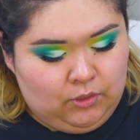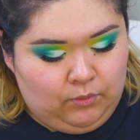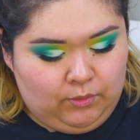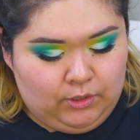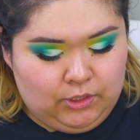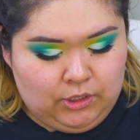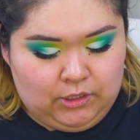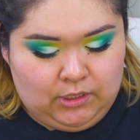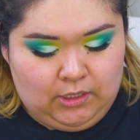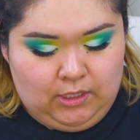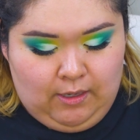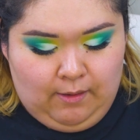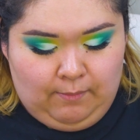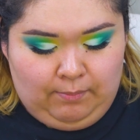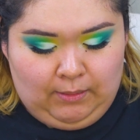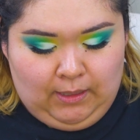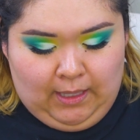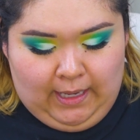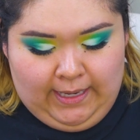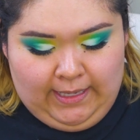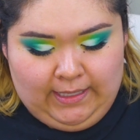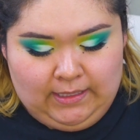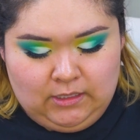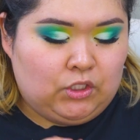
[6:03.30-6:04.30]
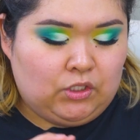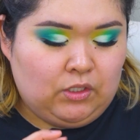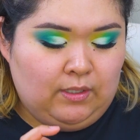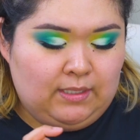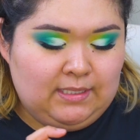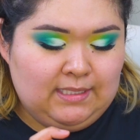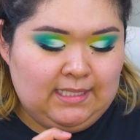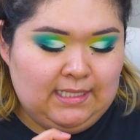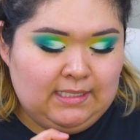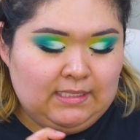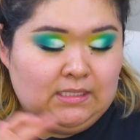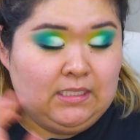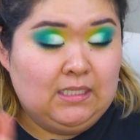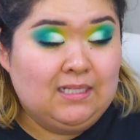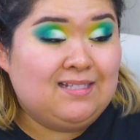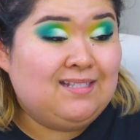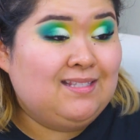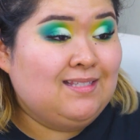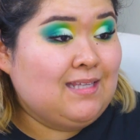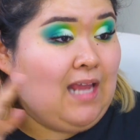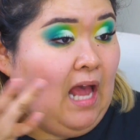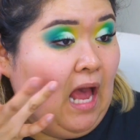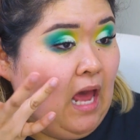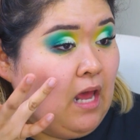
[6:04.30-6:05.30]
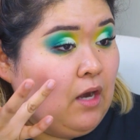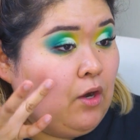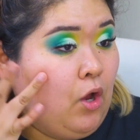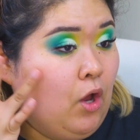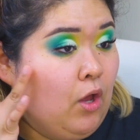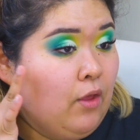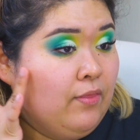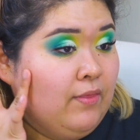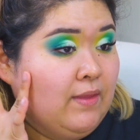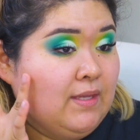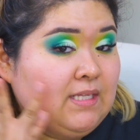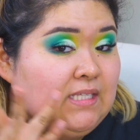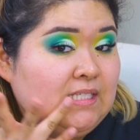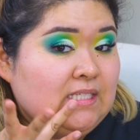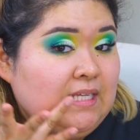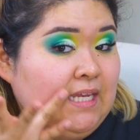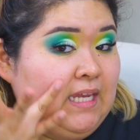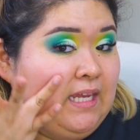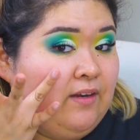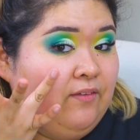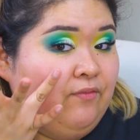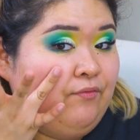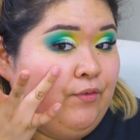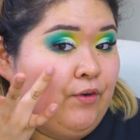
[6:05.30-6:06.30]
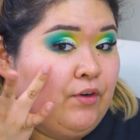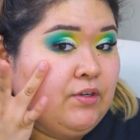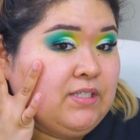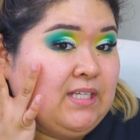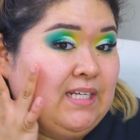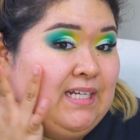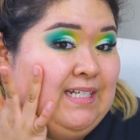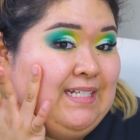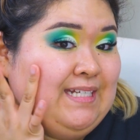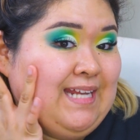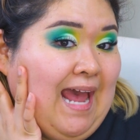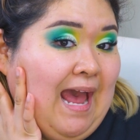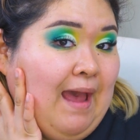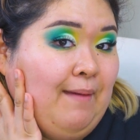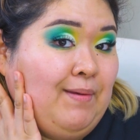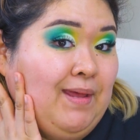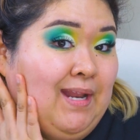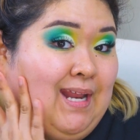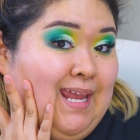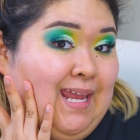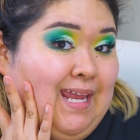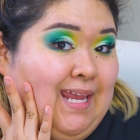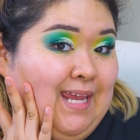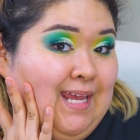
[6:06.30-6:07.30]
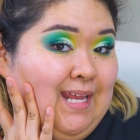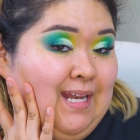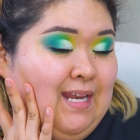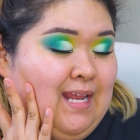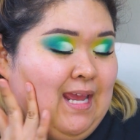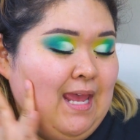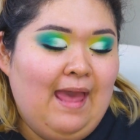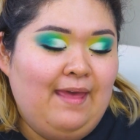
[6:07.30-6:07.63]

So we're just gonna apply it. So it says to dot on the skin first and dab it in,